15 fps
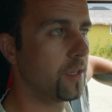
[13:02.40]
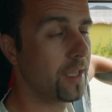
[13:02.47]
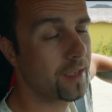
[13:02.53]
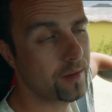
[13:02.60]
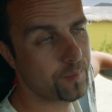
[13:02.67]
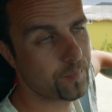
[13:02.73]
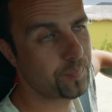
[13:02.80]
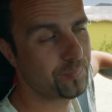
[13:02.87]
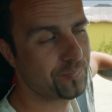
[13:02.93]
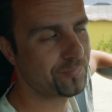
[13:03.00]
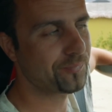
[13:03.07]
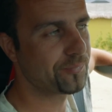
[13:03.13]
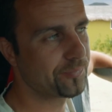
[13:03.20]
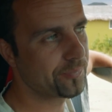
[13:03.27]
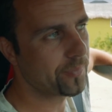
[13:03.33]
Like,
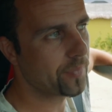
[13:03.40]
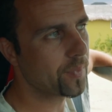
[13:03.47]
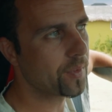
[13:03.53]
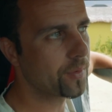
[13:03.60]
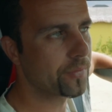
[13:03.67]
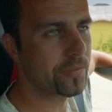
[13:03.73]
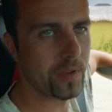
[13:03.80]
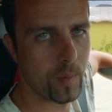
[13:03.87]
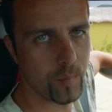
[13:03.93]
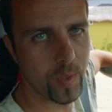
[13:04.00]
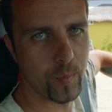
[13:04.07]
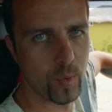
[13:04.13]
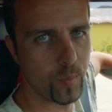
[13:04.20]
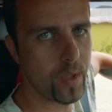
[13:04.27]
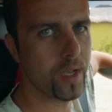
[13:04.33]
some
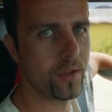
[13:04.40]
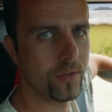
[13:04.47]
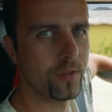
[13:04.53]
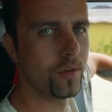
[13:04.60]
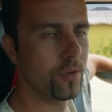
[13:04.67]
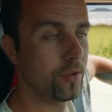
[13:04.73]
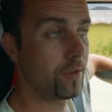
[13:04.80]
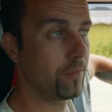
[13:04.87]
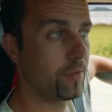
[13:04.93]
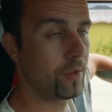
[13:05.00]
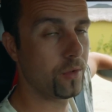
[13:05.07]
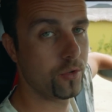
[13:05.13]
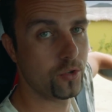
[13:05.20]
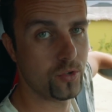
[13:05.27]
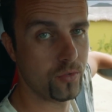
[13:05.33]
people may consider it a
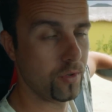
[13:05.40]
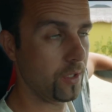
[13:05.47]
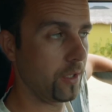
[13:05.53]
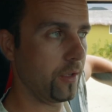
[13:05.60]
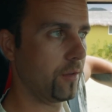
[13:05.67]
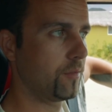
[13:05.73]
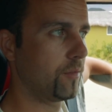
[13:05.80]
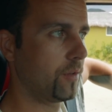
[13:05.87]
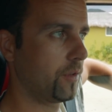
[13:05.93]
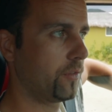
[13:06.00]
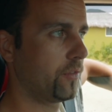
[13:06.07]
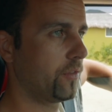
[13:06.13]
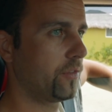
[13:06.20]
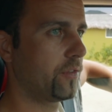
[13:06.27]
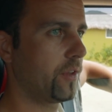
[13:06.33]
village, really,
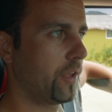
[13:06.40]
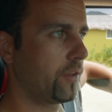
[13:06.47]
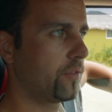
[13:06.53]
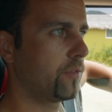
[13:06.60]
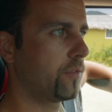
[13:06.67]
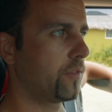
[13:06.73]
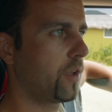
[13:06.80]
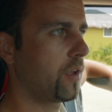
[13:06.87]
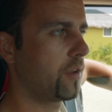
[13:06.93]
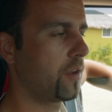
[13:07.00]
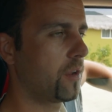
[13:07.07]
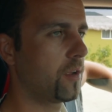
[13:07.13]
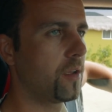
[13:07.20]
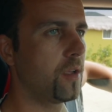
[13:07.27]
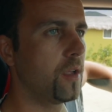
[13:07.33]
because it's like
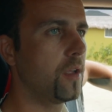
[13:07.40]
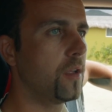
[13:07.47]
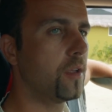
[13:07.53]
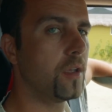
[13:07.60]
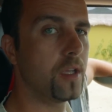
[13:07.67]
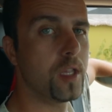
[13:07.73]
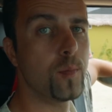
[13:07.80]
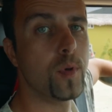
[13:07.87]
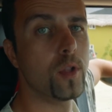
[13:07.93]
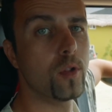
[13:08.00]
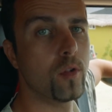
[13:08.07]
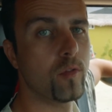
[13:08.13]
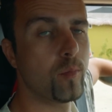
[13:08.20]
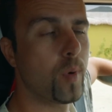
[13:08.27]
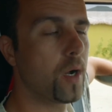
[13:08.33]
tiny in the
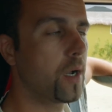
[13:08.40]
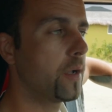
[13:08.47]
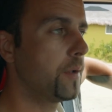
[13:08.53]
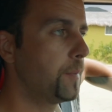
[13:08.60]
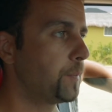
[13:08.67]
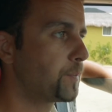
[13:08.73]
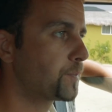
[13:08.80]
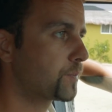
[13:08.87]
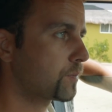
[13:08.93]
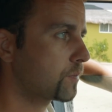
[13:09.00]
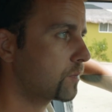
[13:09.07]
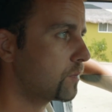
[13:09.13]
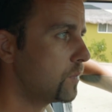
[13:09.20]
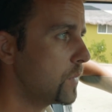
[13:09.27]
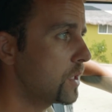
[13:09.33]
middle of Baja.
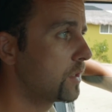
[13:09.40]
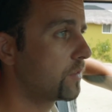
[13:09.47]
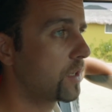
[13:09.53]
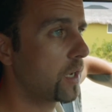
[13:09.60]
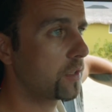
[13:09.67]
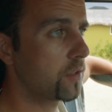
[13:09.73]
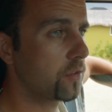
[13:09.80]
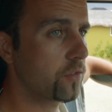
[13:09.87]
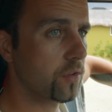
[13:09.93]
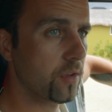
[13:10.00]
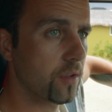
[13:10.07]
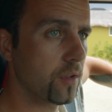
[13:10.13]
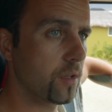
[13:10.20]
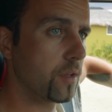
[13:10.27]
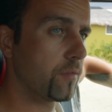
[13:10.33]
It's got its
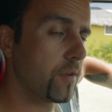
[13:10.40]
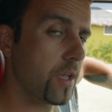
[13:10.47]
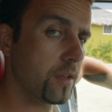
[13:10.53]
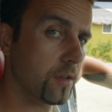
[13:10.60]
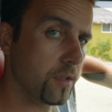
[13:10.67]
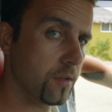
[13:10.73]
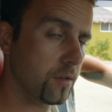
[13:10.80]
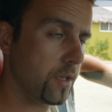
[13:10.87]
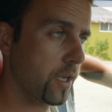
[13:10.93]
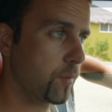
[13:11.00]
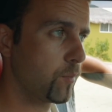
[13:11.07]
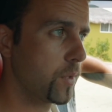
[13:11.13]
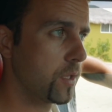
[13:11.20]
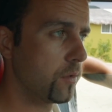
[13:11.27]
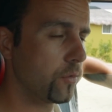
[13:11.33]
that little, like
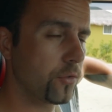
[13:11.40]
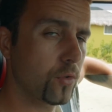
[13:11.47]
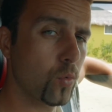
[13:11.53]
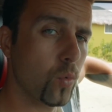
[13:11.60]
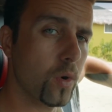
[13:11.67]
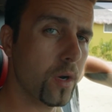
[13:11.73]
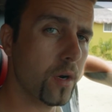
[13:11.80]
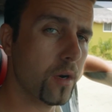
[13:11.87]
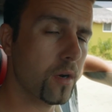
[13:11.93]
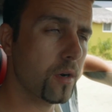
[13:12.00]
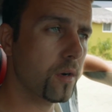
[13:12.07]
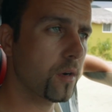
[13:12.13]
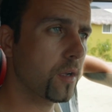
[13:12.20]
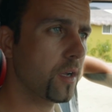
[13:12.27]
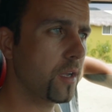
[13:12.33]
middle
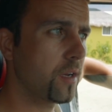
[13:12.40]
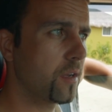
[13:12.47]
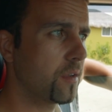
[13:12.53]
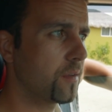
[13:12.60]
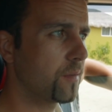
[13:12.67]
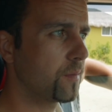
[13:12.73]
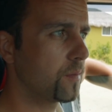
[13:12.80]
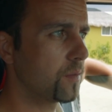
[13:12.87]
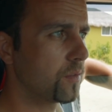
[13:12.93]
square kind of.